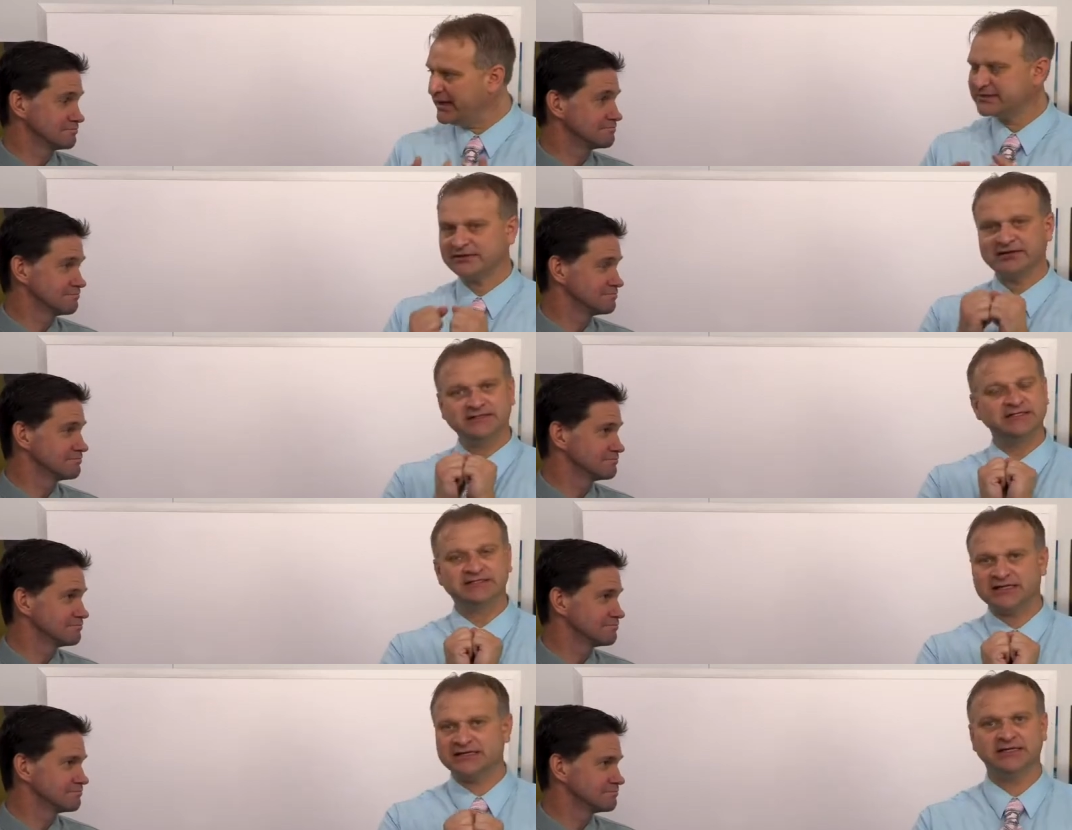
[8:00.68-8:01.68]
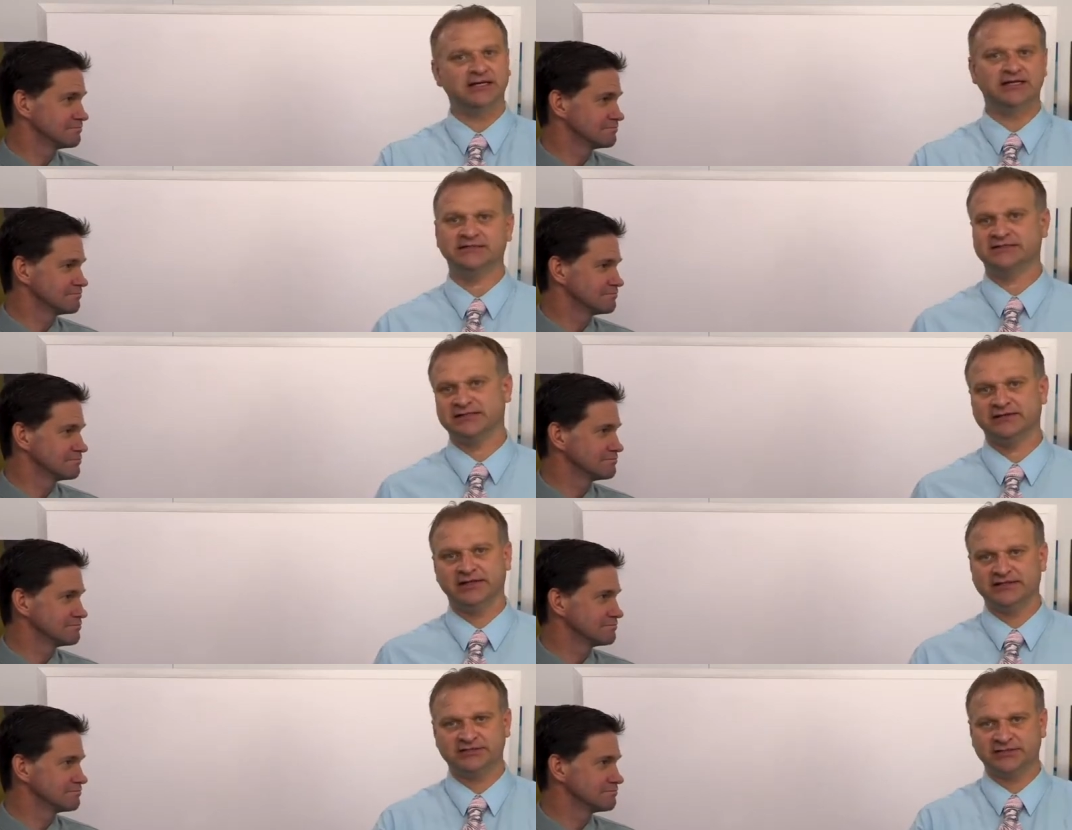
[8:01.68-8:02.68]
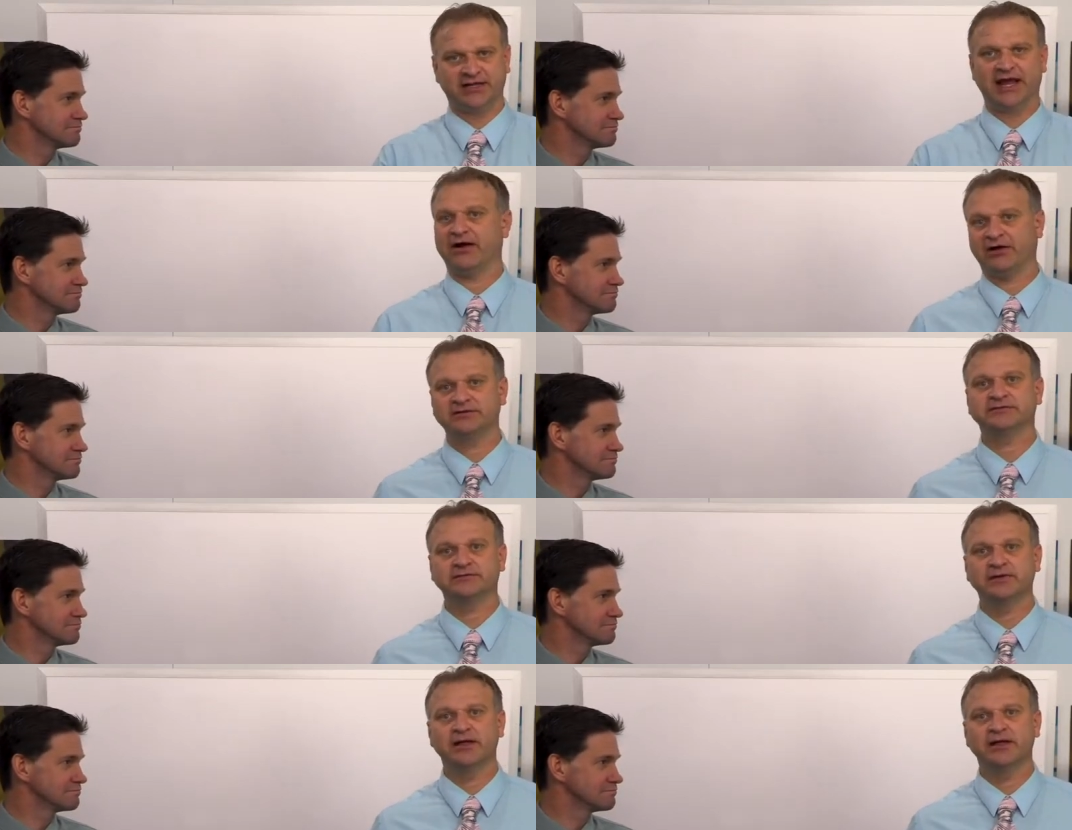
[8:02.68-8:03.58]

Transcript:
Speaker 1: easily descended into, into chaos